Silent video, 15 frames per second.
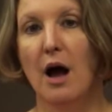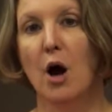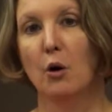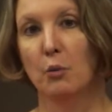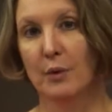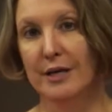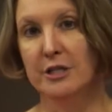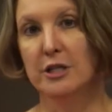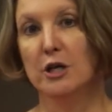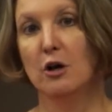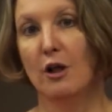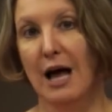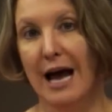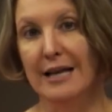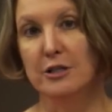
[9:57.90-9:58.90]

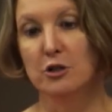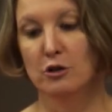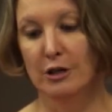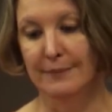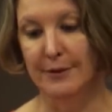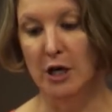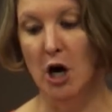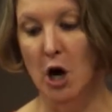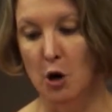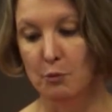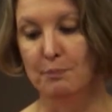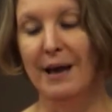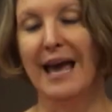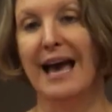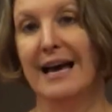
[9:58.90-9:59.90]
original ice cream cone
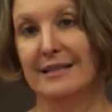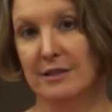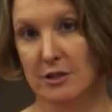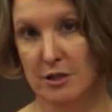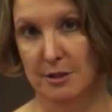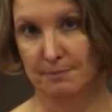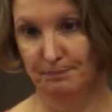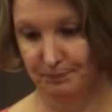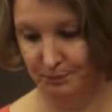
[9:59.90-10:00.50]
patent.